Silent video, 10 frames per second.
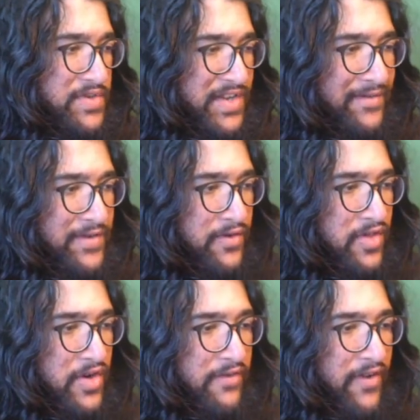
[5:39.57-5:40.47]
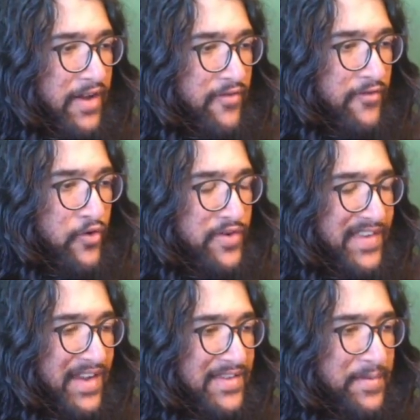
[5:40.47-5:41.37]
which gives you 35 for 4
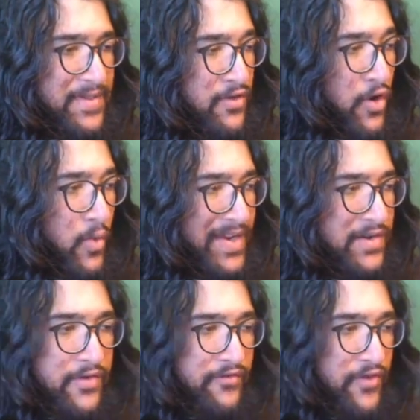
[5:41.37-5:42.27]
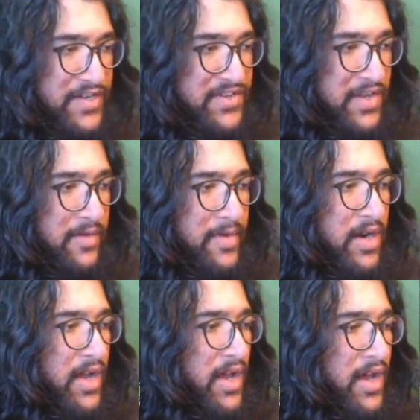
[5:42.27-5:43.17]
seconds, but no way to refresh the armor.